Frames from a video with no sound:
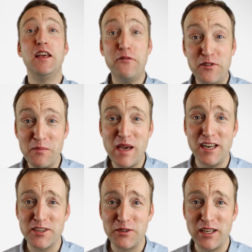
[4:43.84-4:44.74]
if you
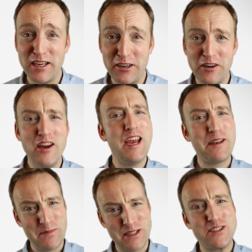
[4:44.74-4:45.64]
made it to here,
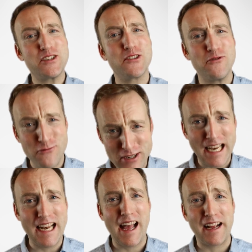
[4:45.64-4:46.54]
it means you
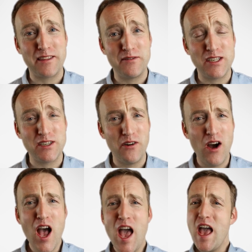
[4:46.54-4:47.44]
really liked the video.
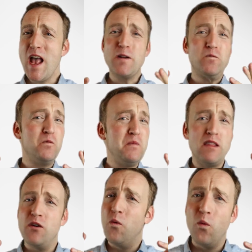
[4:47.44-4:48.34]
It would
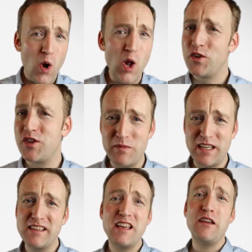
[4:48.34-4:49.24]
mean the world to
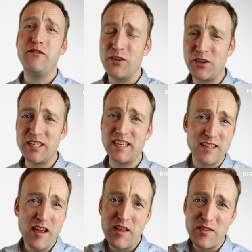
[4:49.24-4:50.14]
me if you could
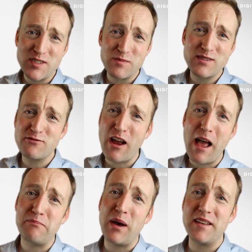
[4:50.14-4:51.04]
hit the
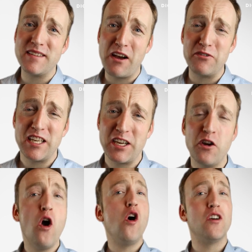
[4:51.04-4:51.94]
subscribe button down
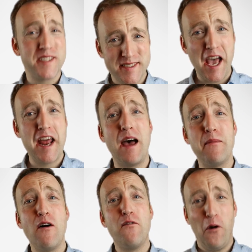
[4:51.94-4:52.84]
here or sign
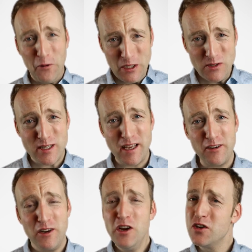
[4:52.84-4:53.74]
up for our
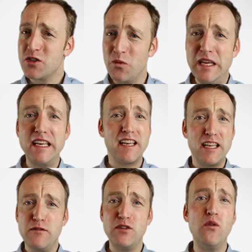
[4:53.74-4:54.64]
newsletter, so we
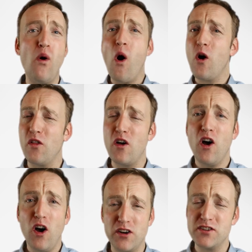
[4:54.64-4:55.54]
can give you all the
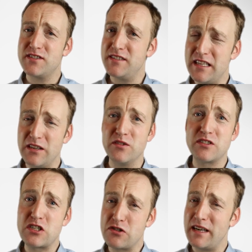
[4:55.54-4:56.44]
hottest,
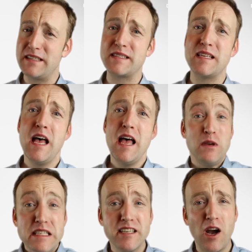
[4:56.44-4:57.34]
newest trends
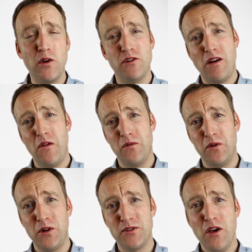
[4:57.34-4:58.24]
we scout around
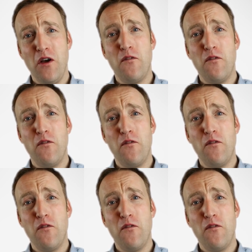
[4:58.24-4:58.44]
the world